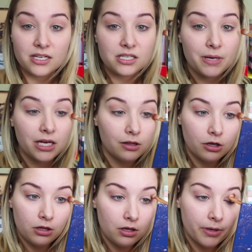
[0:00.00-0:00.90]
to make it
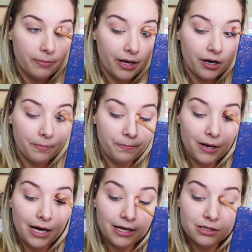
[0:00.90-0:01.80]
look a little bit better.
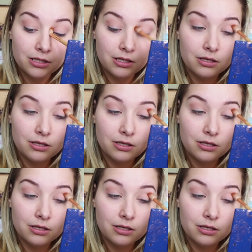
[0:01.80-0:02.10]
But